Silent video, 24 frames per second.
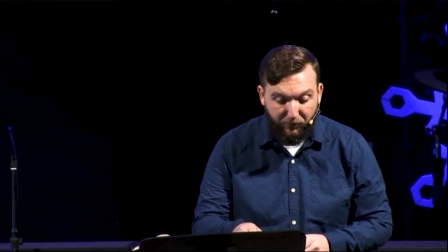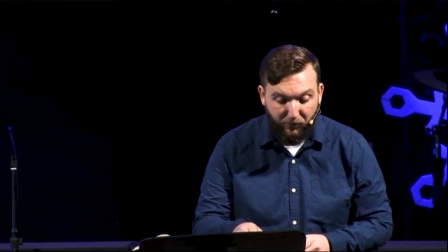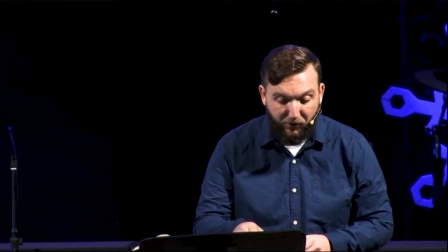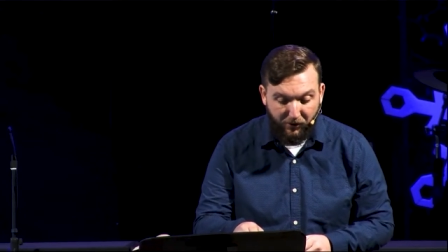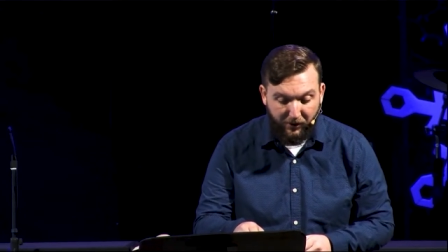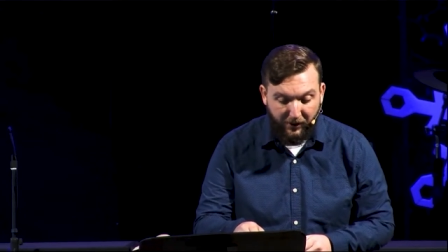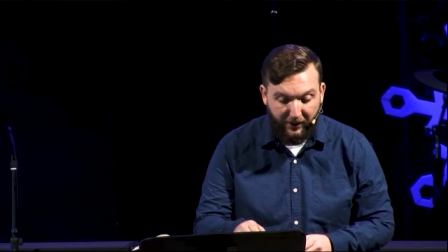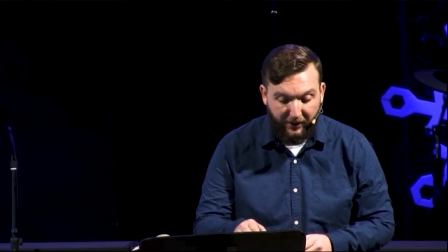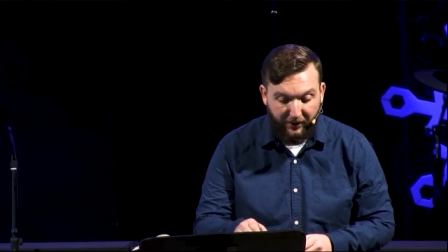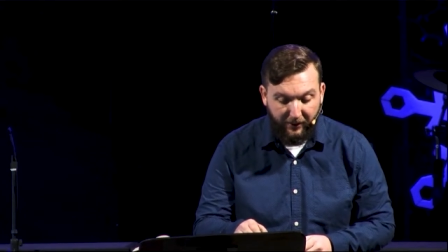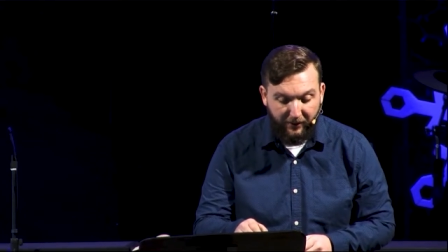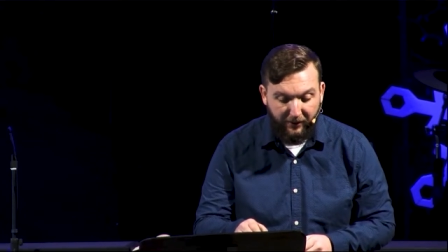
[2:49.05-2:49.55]

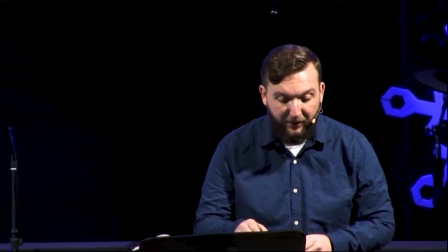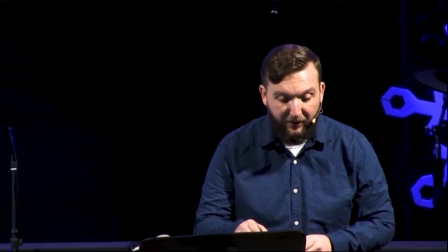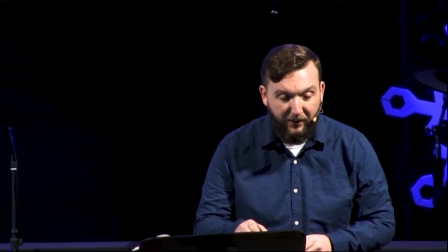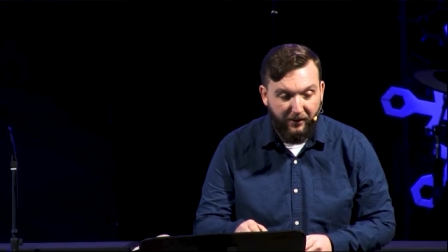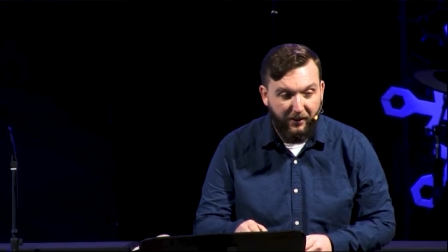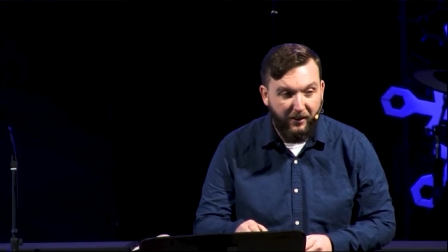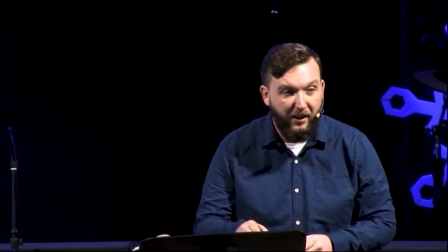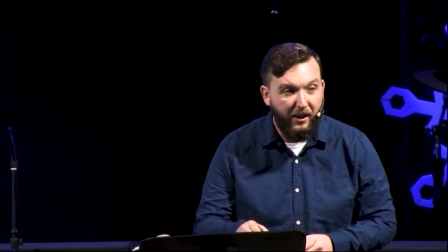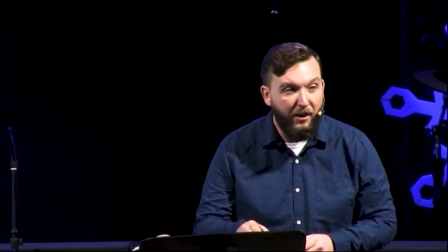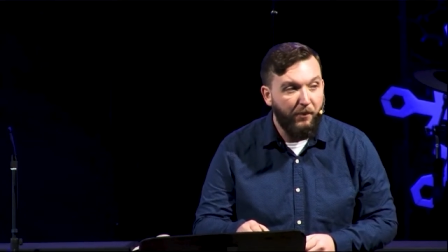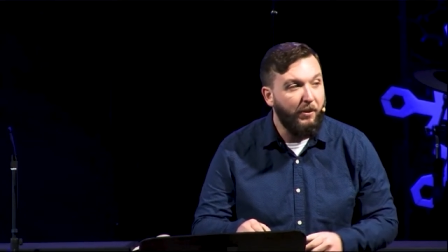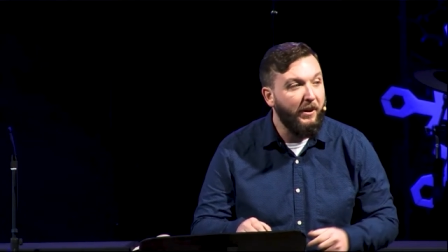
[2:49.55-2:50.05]
morning.
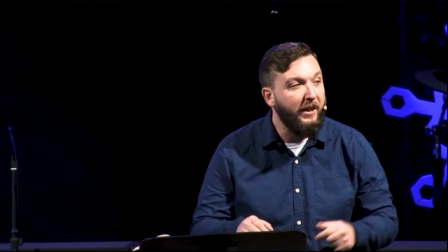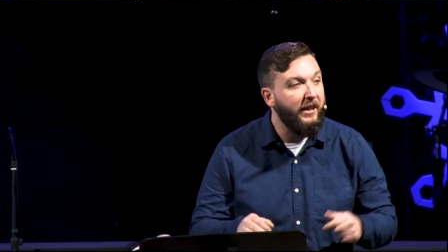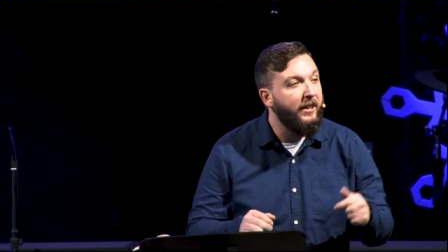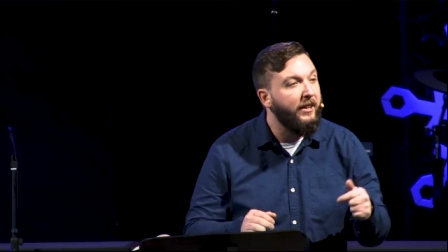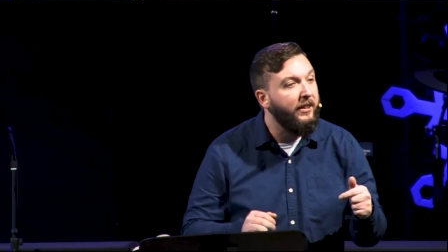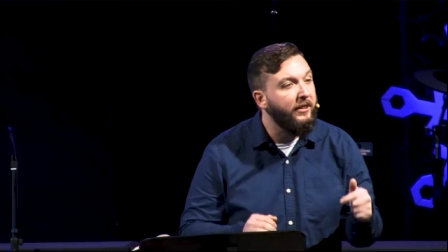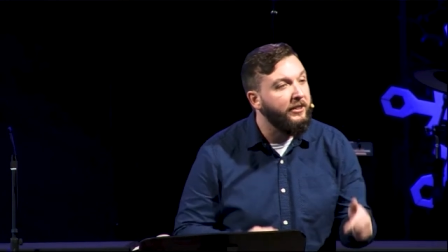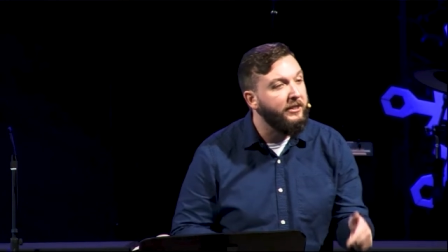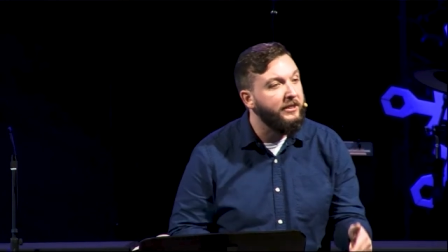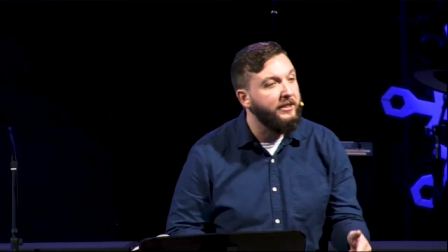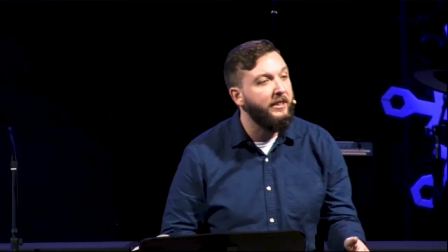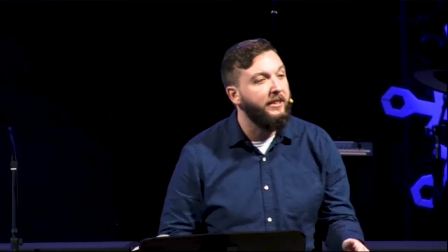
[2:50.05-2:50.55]
But
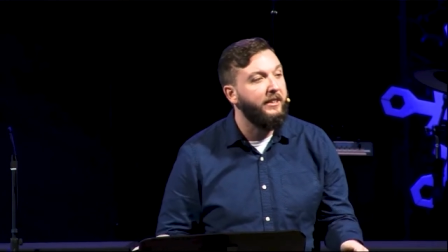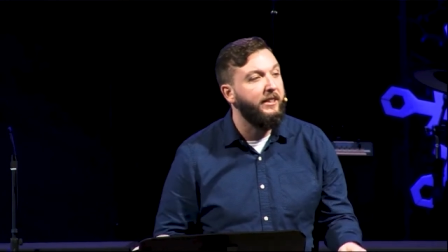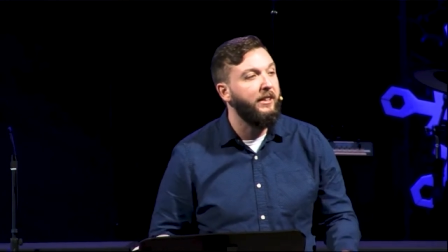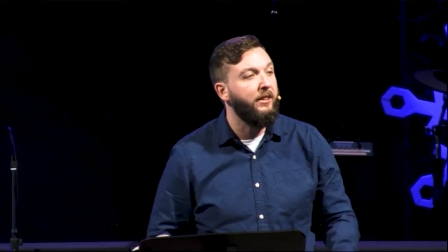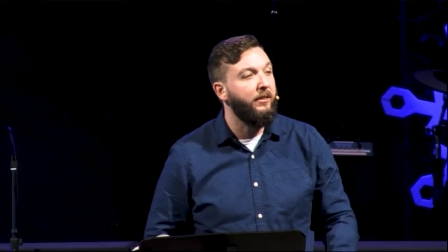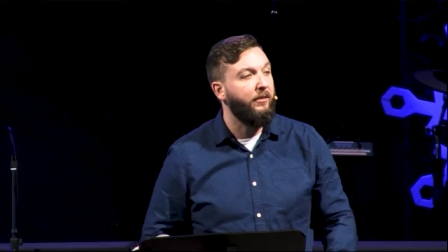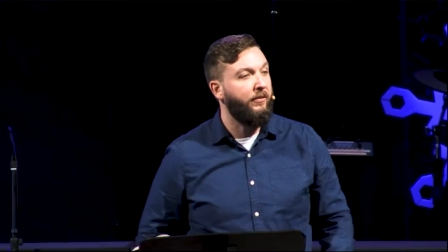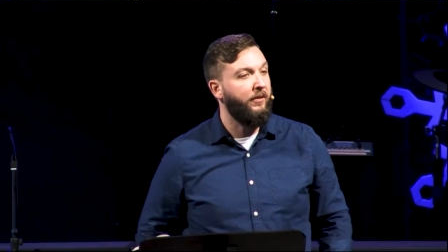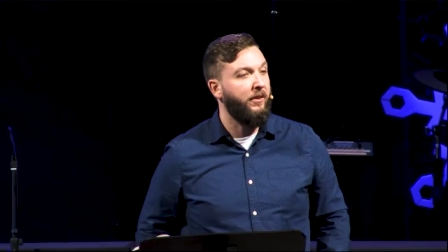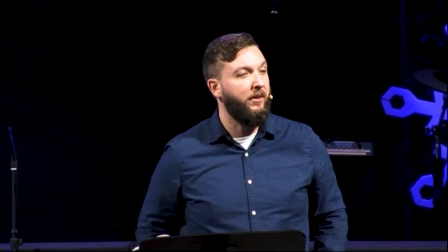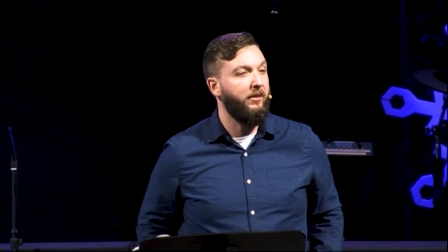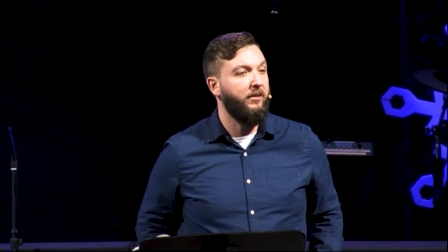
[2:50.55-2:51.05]
here's the
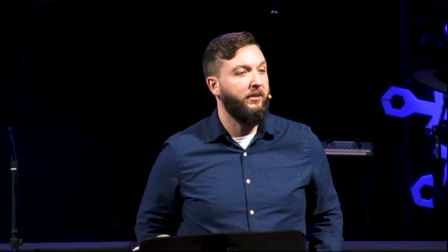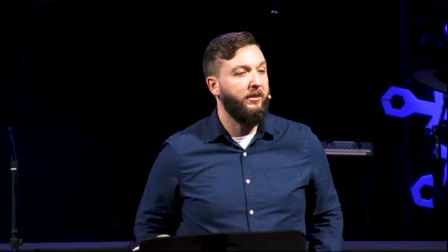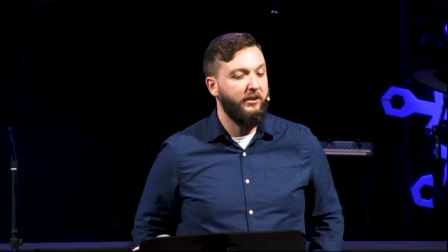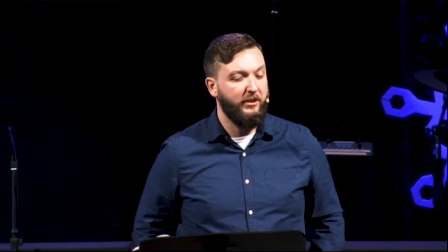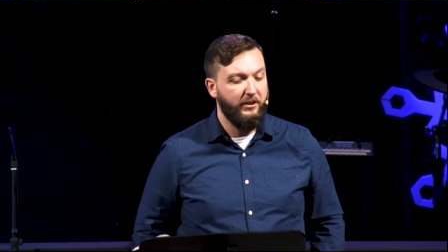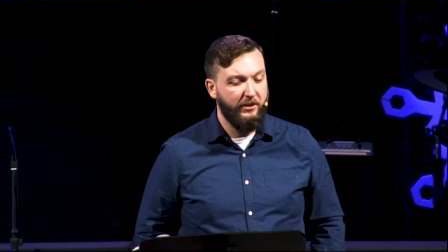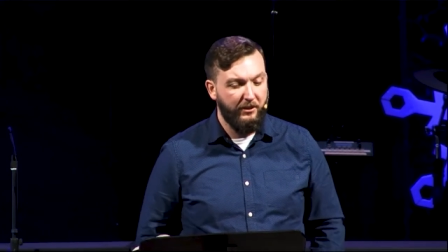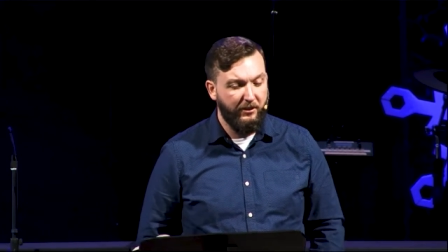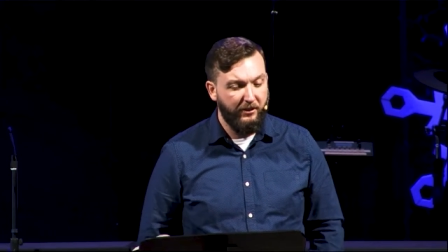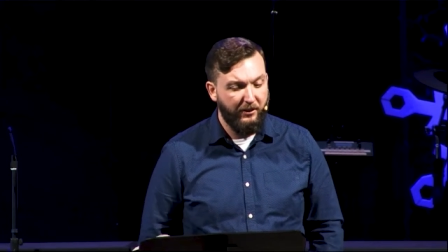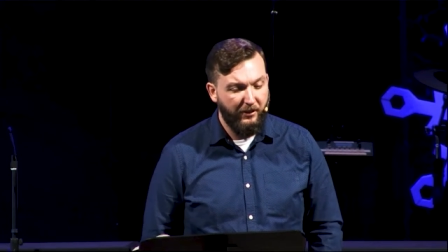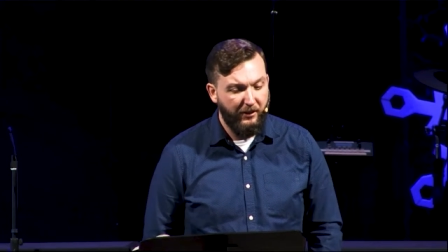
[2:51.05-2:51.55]
deal,
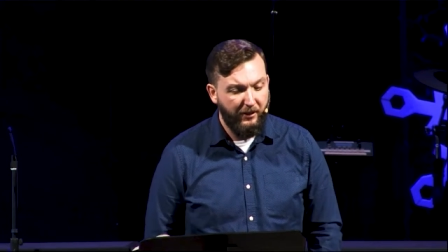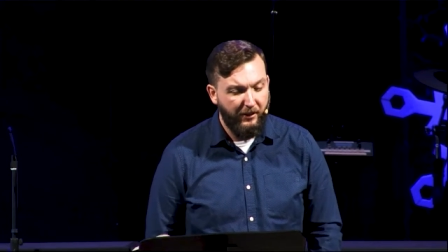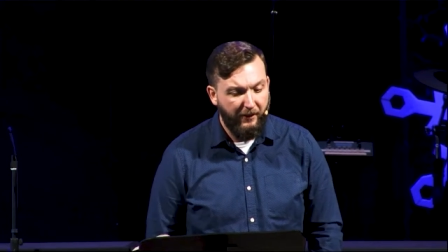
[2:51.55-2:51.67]
folks.